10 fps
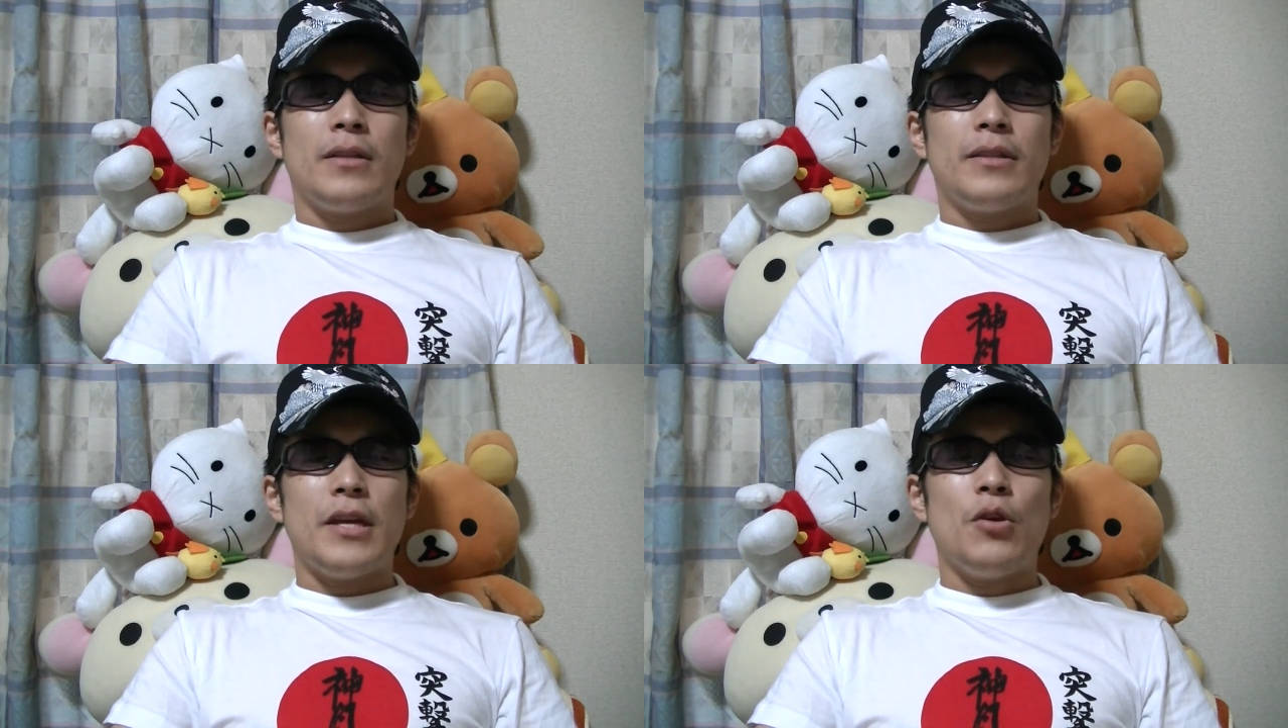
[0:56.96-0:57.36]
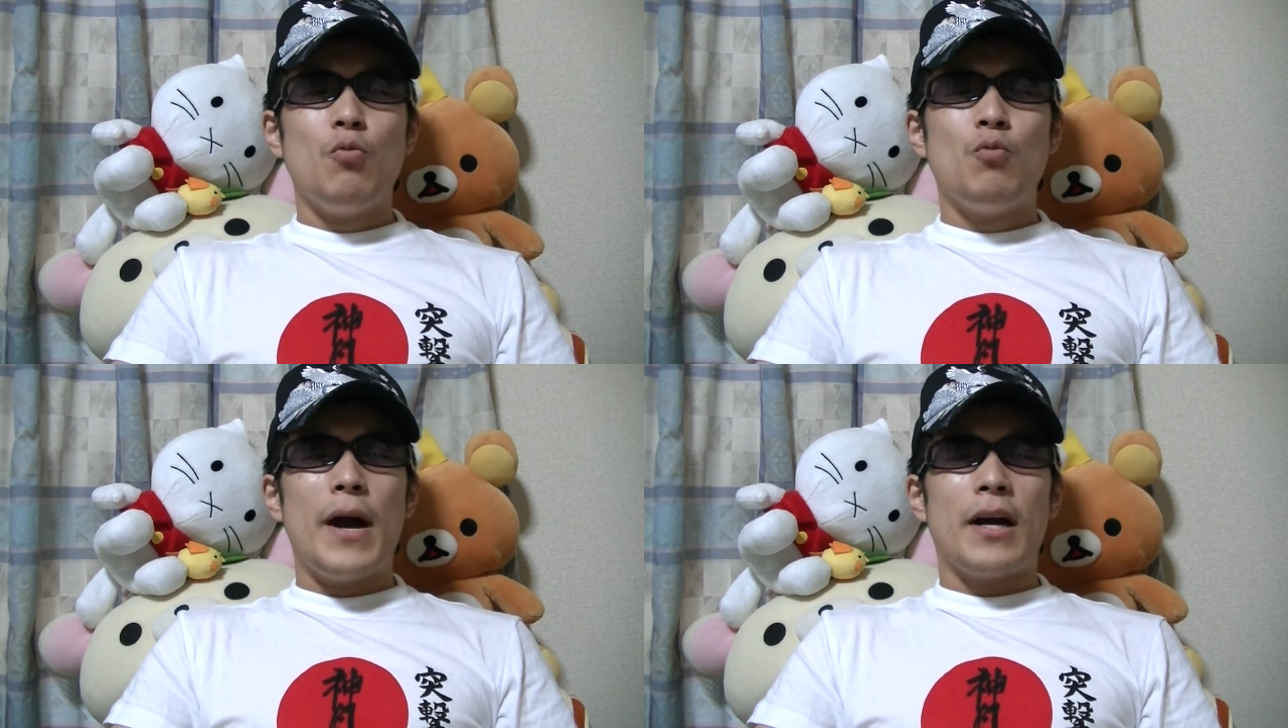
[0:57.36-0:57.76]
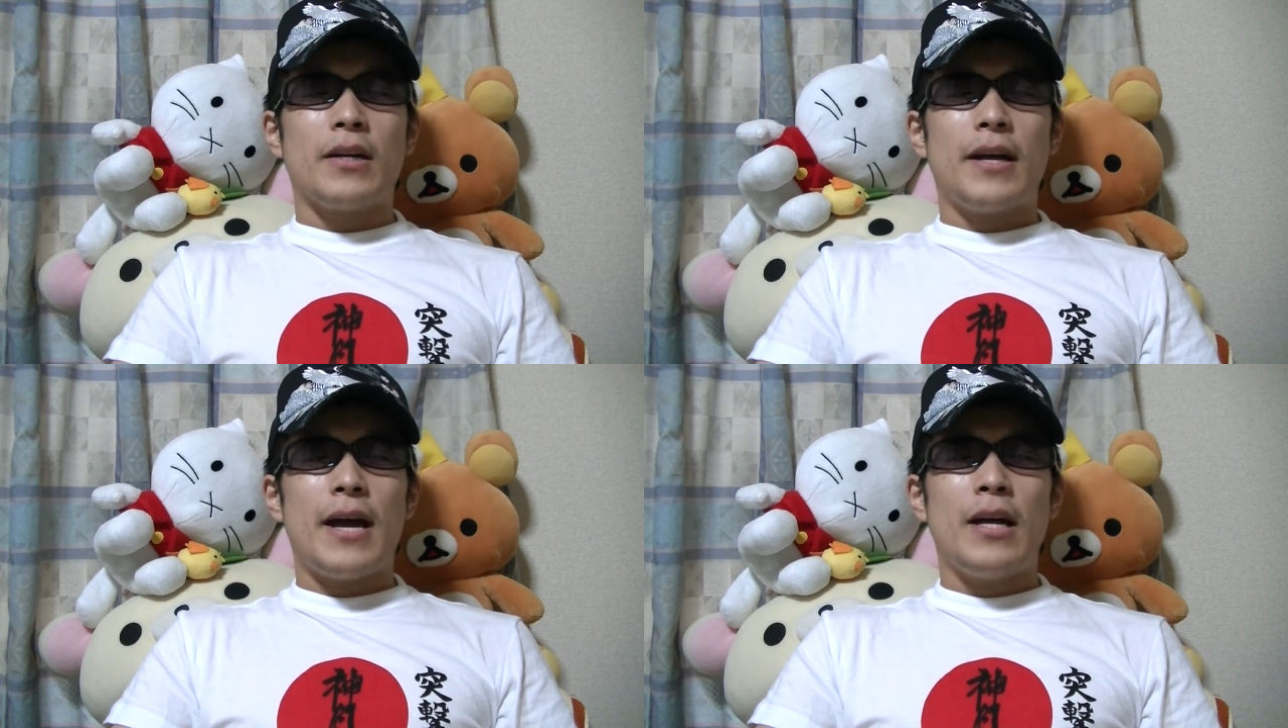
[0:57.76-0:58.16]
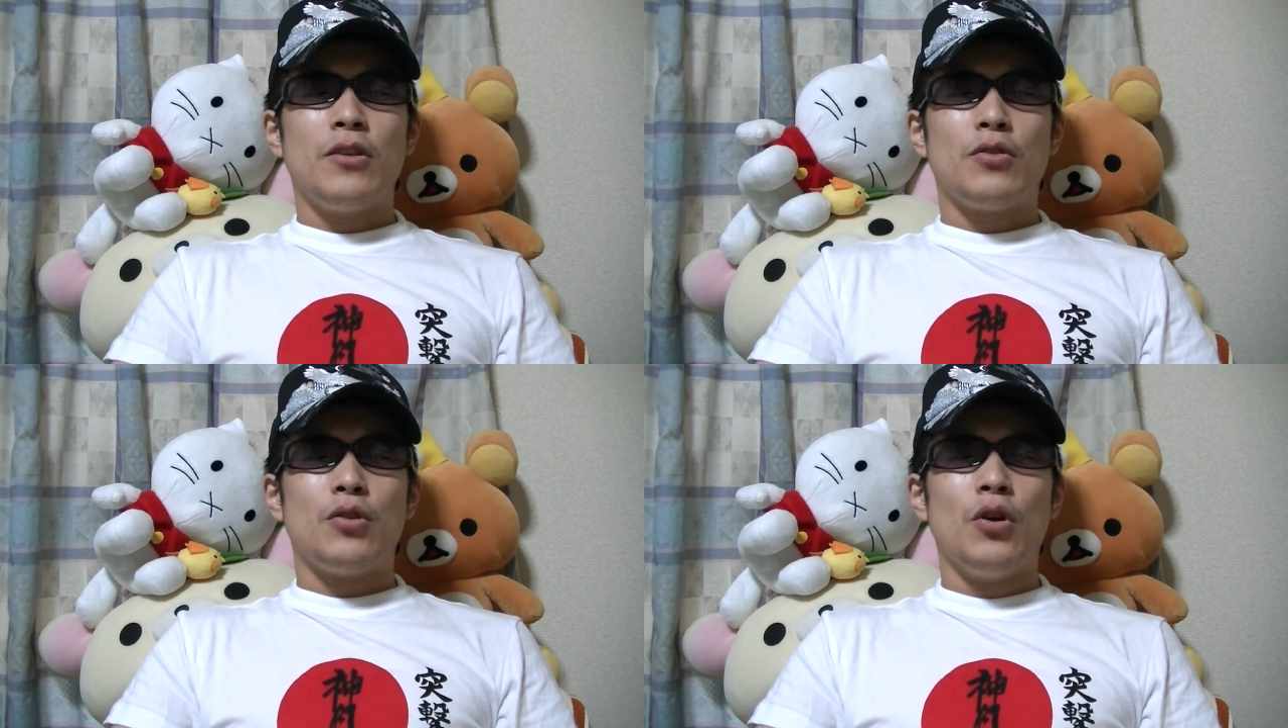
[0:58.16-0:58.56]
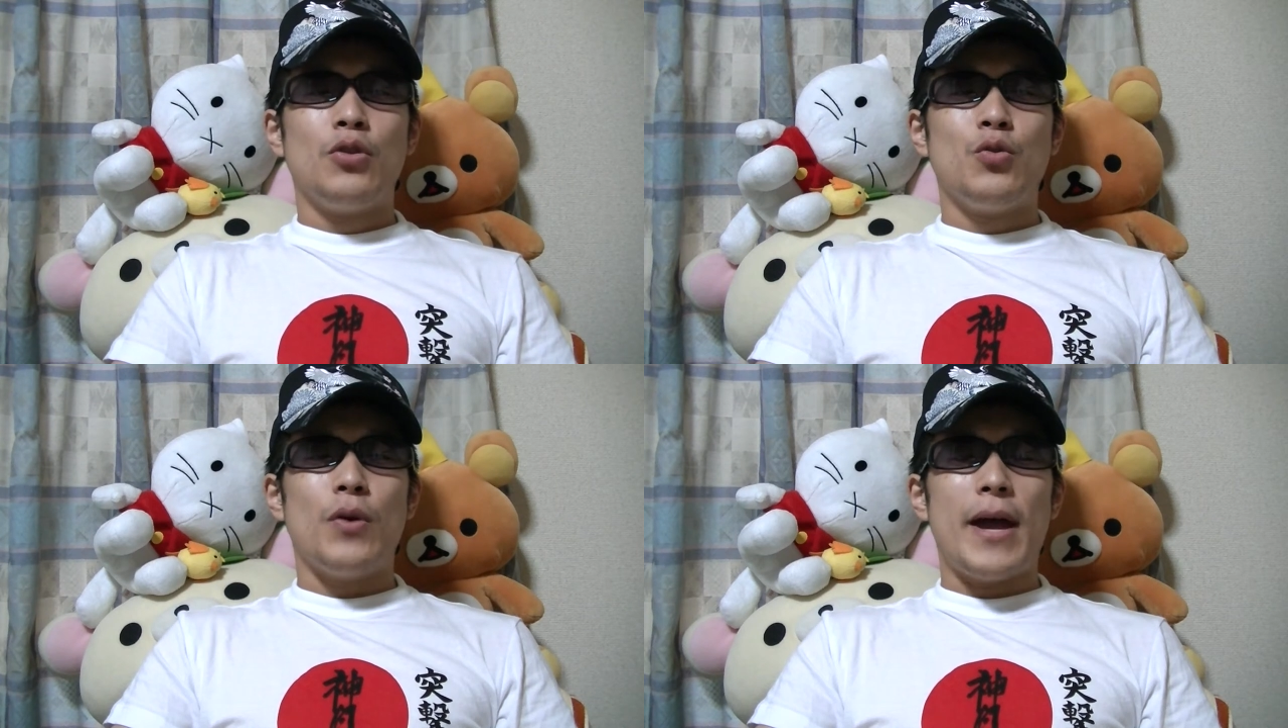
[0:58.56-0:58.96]
They don't work and
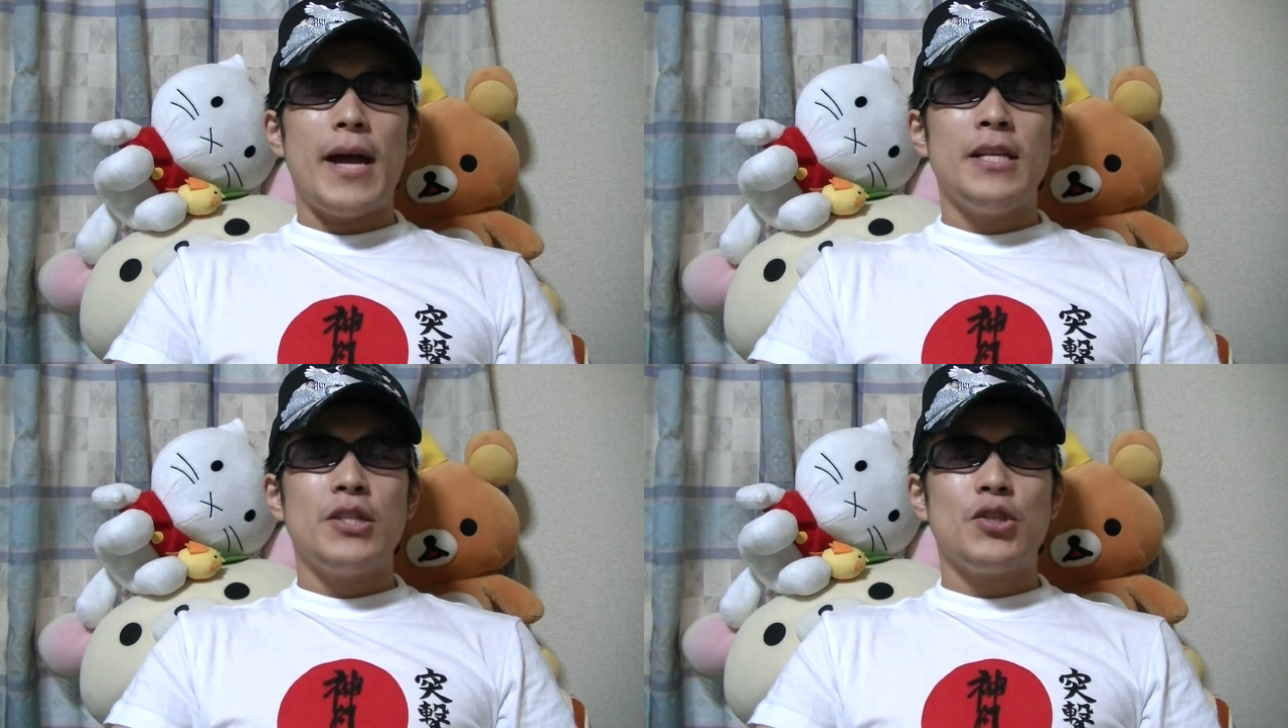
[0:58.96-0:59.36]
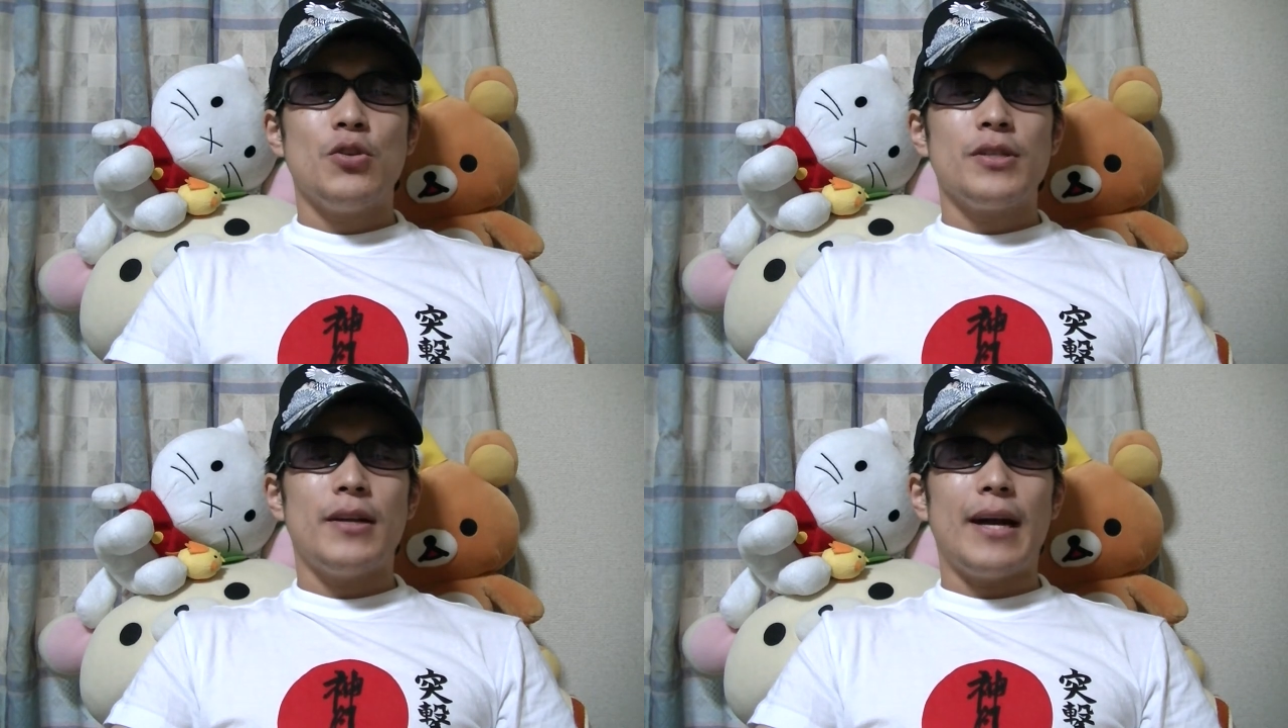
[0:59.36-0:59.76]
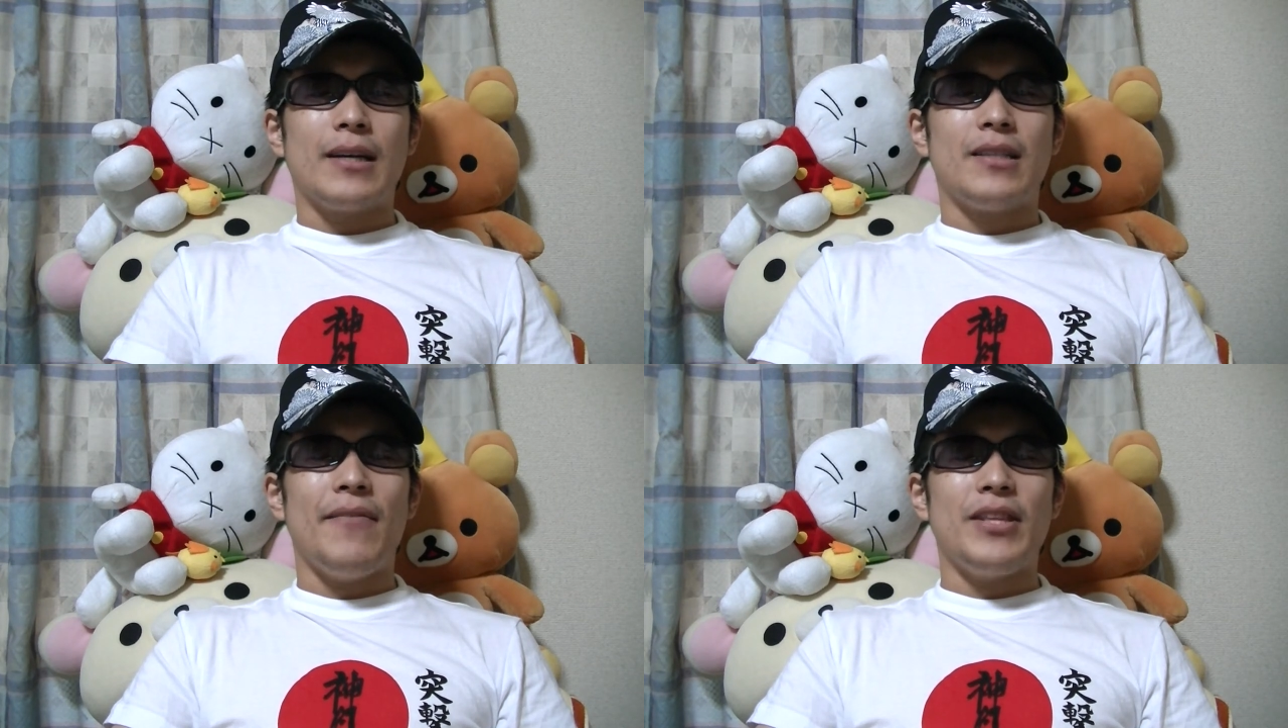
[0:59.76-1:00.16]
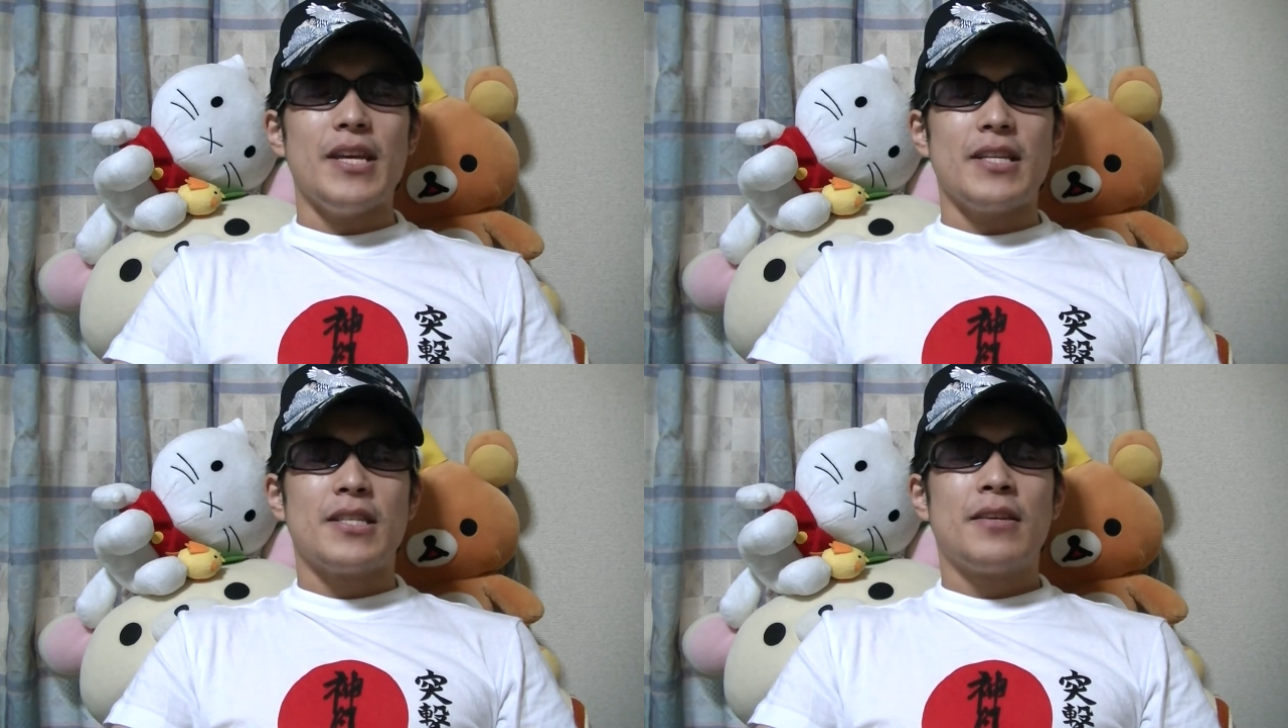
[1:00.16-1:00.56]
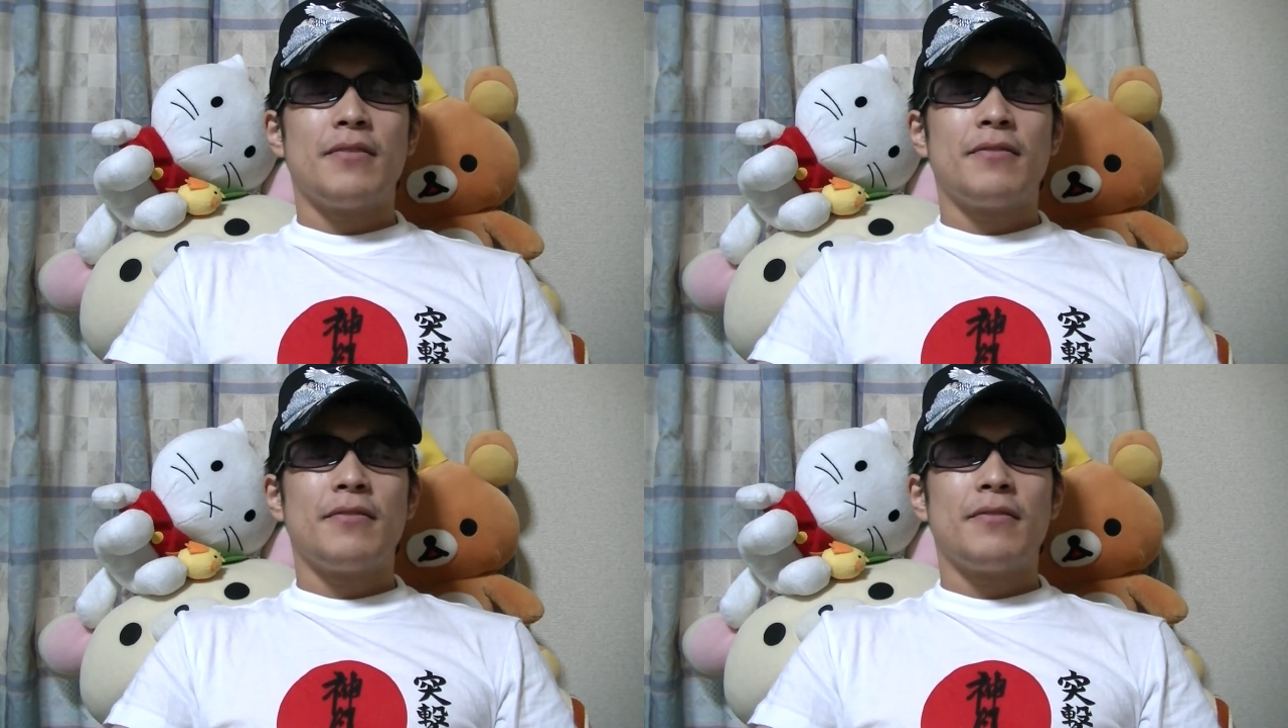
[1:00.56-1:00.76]
don't do any social activities.